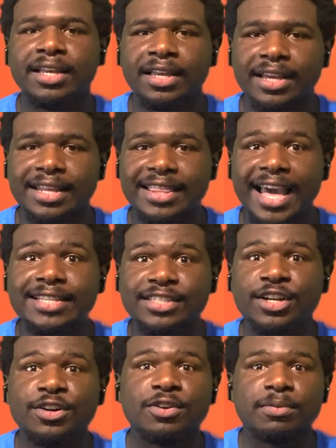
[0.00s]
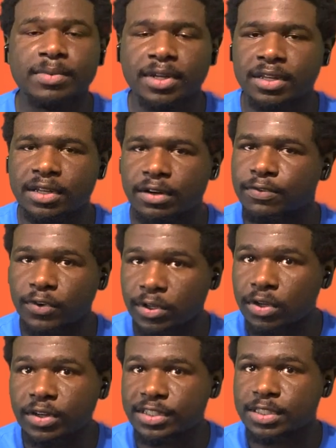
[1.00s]
And that term, a
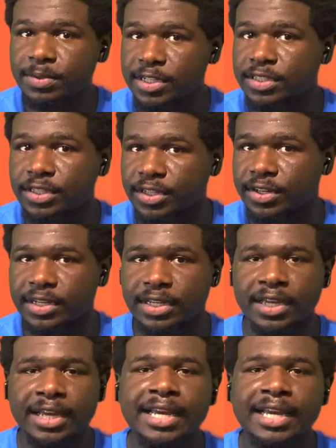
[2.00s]
full-on conspiracy theory,